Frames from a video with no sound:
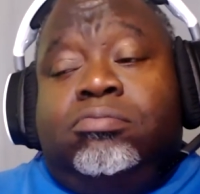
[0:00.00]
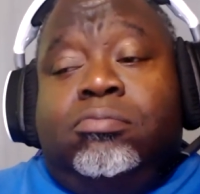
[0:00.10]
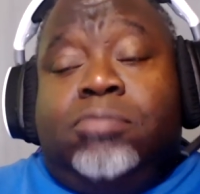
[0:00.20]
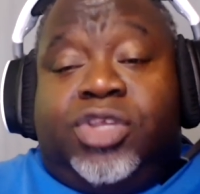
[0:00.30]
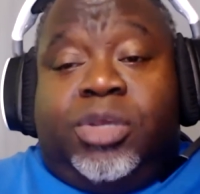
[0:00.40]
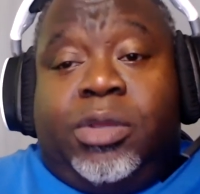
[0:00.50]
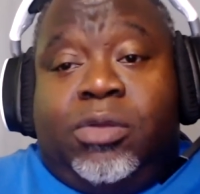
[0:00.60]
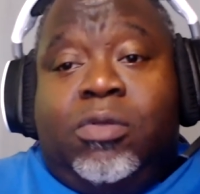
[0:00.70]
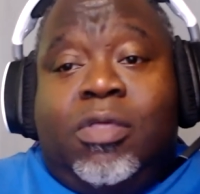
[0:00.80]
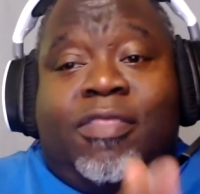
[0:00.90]

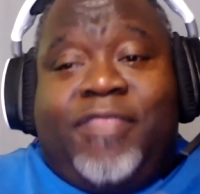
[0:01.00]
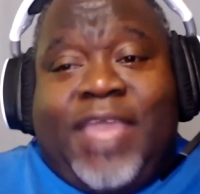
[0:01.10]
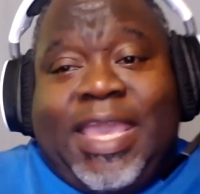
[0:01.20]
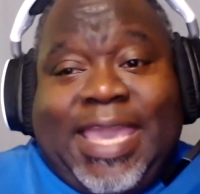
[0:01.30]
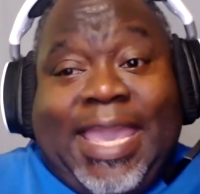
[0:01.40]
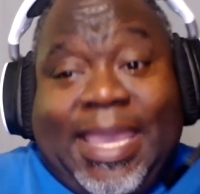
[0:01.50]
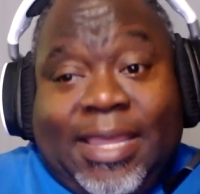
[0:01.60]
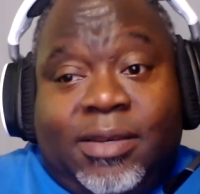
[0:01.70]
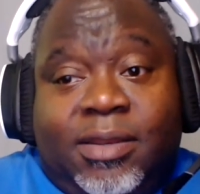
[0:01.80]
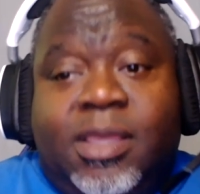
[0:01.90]
material, they can
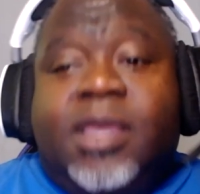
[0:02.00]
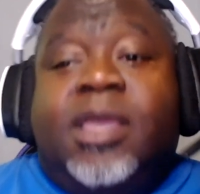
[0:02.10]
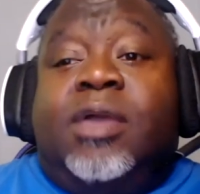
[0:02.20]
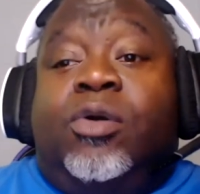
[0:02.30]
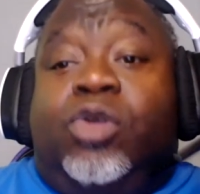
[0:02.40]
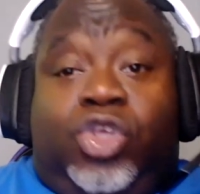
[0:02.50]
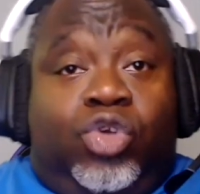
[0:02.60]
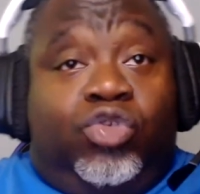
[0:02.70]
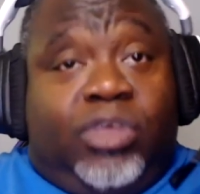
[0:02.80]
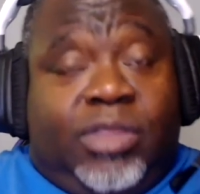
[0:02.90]

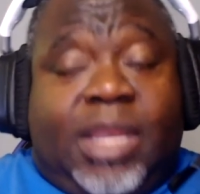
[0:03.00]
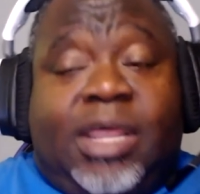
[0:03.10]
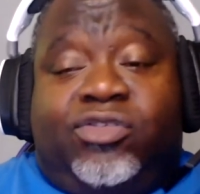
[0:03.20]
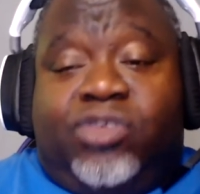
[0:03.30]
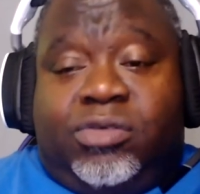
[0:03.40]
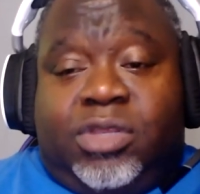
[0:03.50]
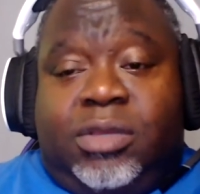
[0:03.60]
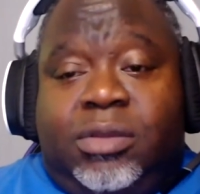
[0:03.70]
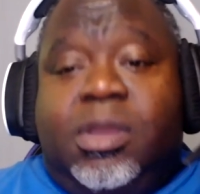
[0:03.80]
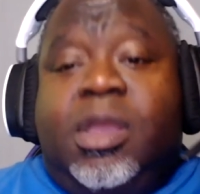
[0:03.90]
using that SRD
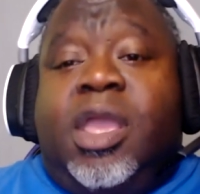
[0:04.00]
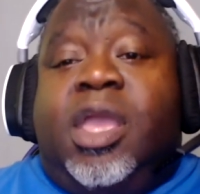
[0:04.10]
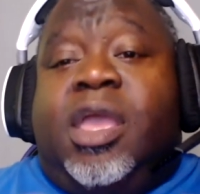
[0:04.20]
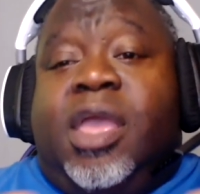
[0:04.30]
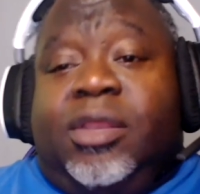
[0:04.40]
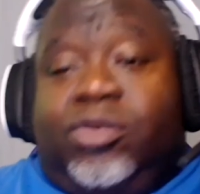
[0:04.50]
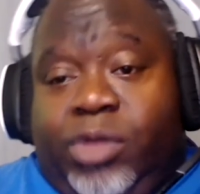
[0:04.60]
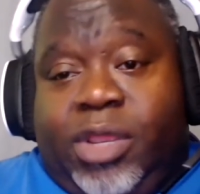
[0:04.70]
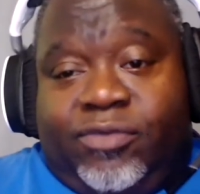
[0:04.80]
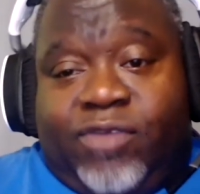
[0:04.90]
in
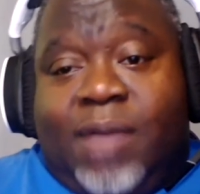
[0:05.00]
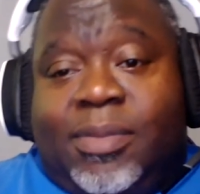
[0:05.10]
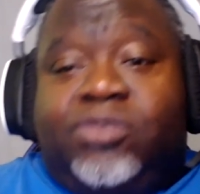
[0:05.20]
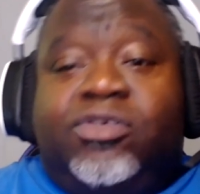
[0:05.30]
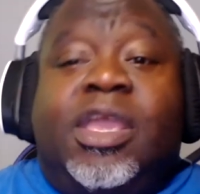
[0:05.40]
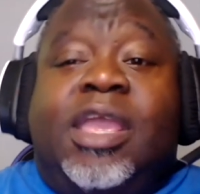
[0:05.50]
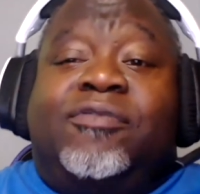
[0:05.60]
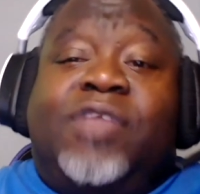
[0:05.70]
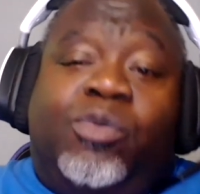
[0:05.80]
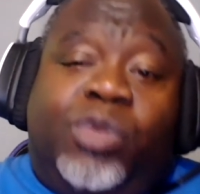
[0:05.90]
Creative Commons.
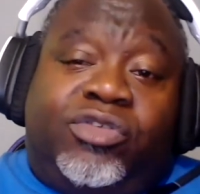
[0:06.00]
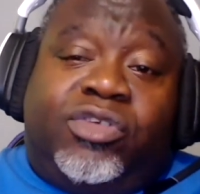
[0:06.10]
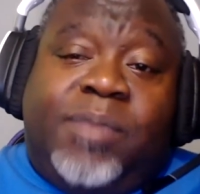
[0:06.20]
If they wish to